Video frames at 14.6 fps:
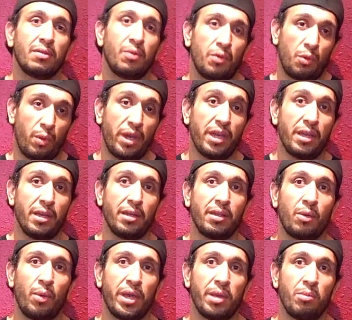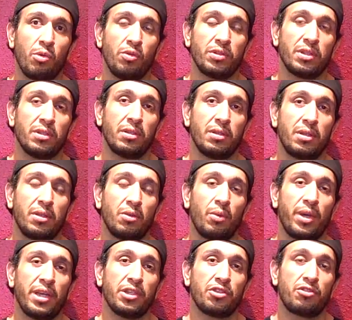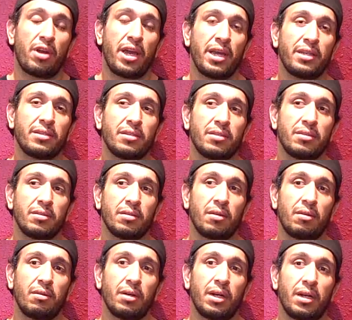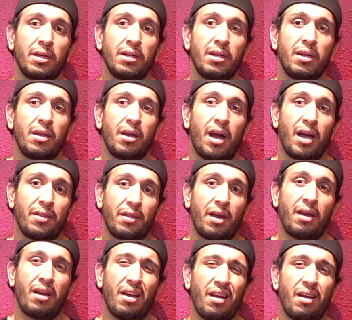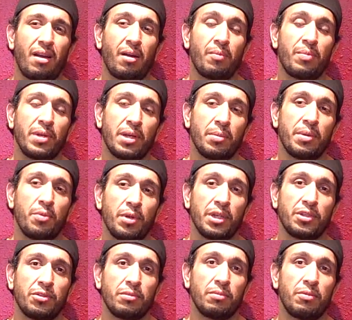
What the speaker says: with the way he moves and the way he strikes. So I'm going to be really